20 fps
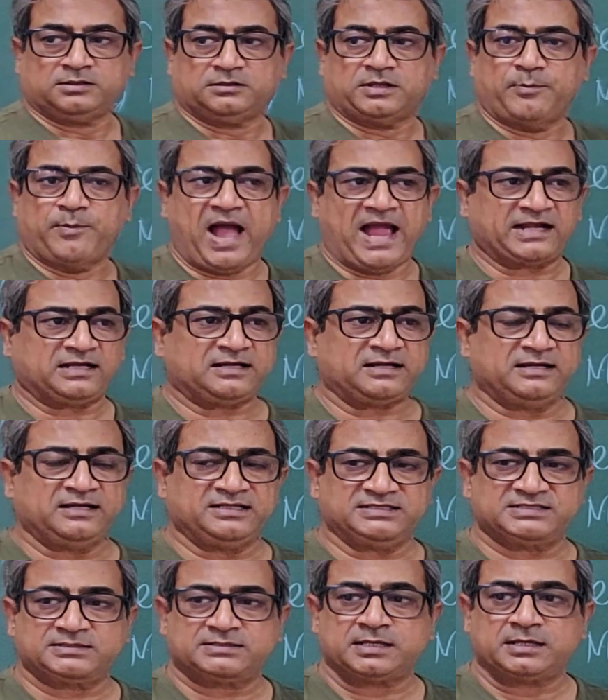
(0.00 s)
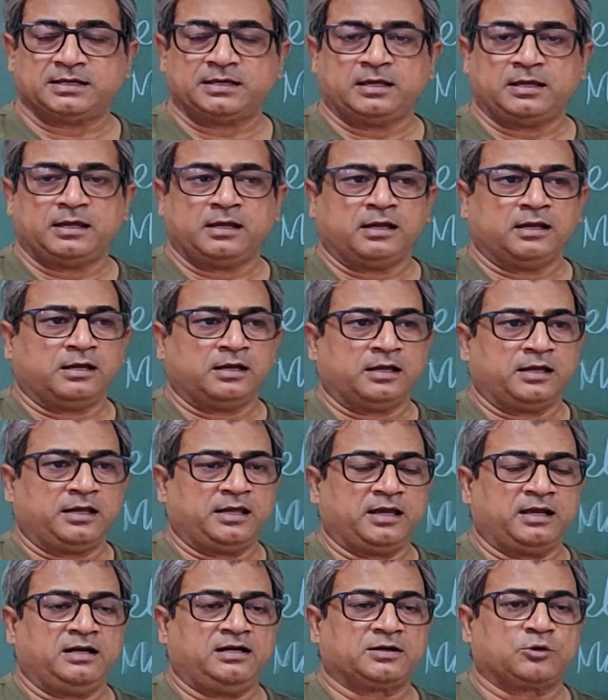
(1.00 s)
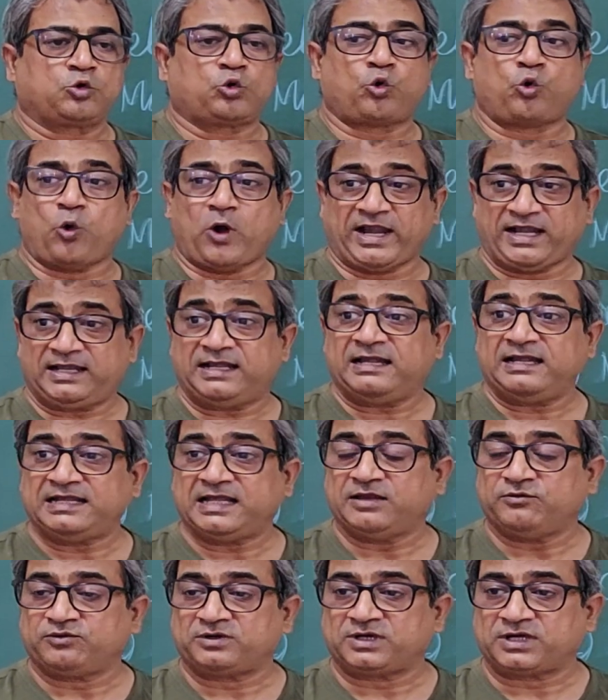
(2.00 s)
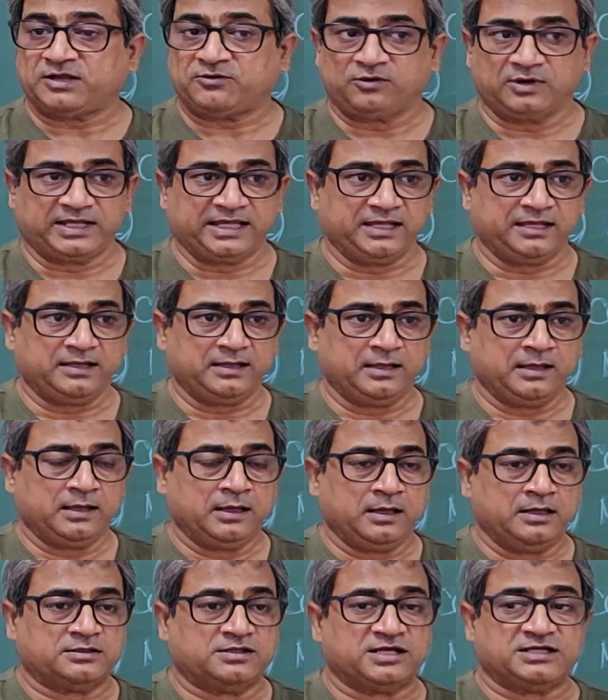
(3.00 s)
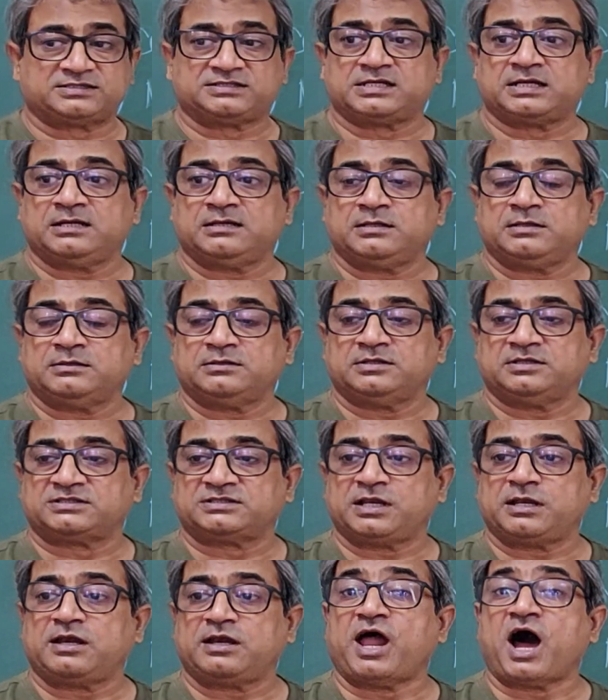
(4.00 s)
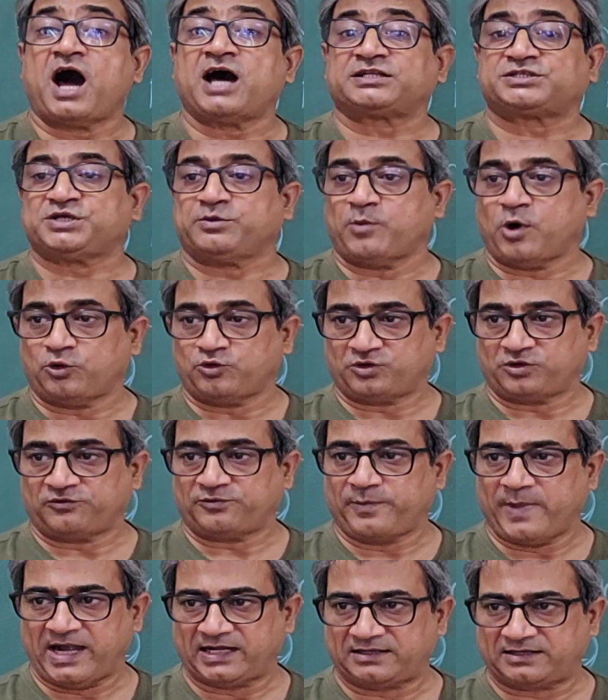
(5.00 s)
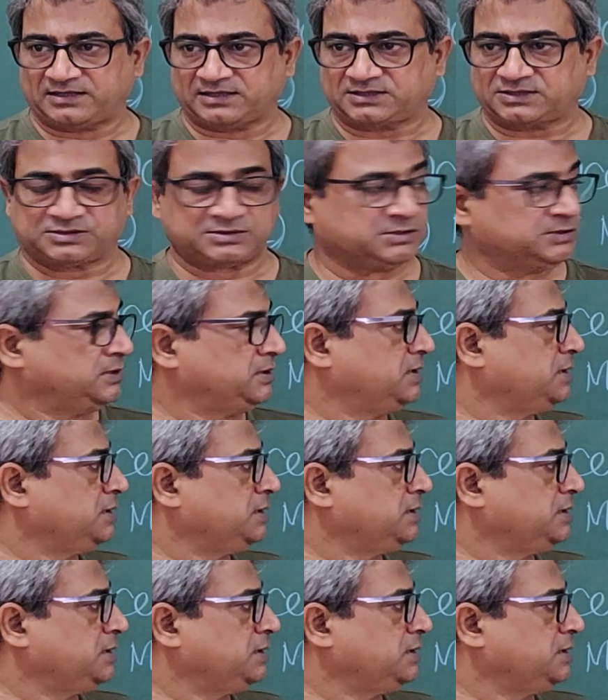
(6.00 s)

The matrix here quantitatively there's a large amount of matrix.